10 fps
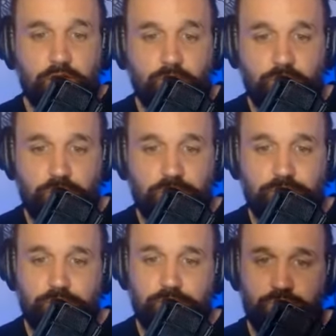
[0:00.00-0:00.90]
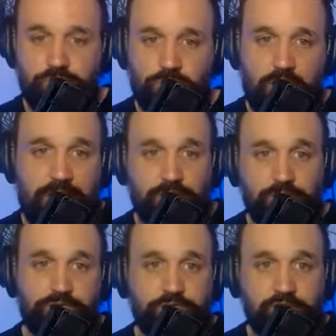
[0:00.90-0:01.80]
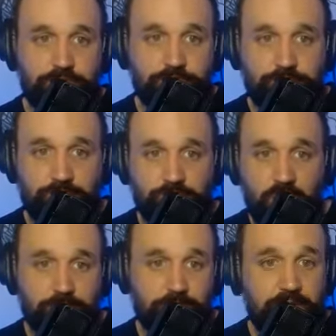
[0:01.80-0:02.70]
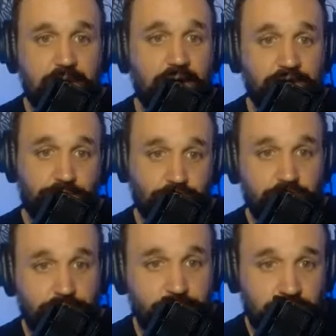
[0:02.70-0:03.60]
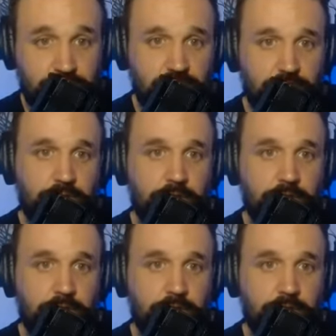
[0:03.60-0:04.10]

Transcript: where you're out of the top guys for each position,